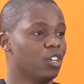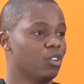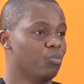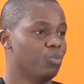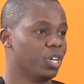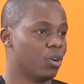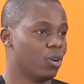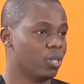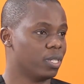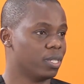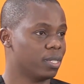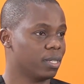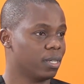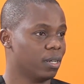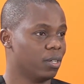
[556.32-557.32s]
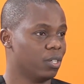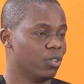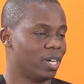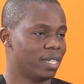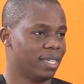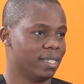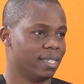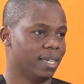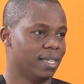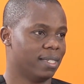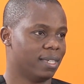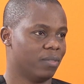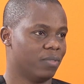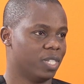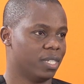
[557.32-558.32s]
because you're accessing health
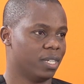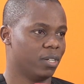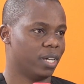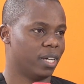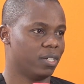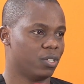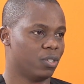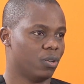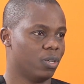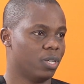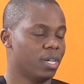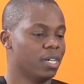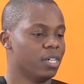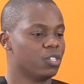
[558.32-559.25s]
services and so on.